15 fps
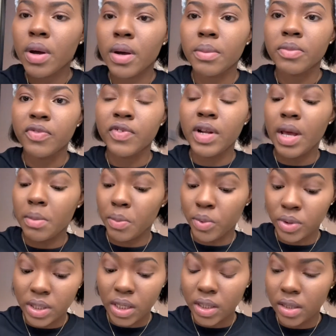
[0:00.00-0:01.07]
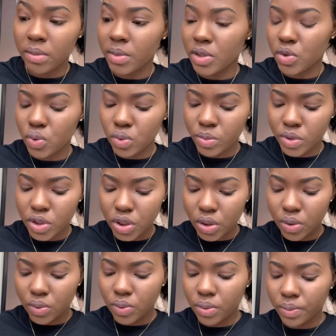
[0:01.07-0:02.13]
I feel like I put a little bit too much
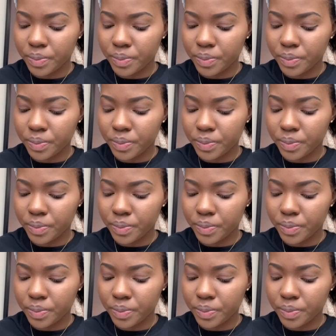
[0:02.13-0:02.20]
glue.